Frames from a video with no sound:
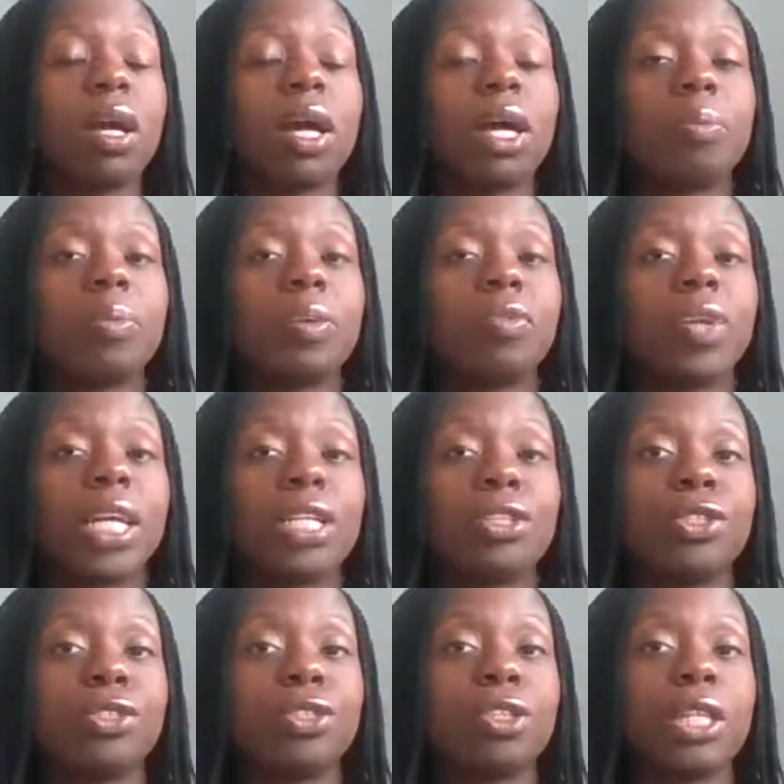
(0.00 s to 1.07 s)
in
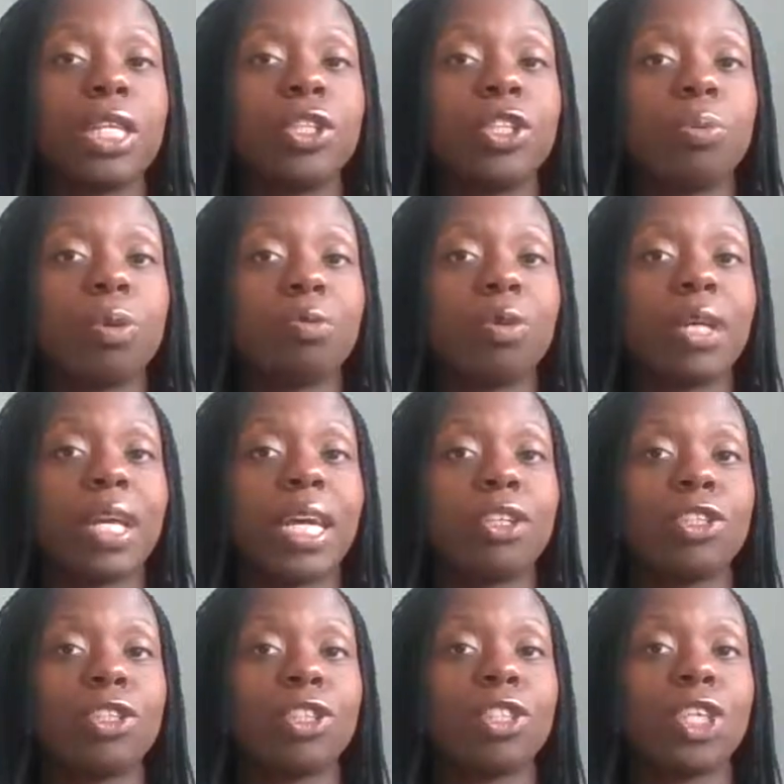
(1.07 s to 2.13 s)
relation to leadership communication.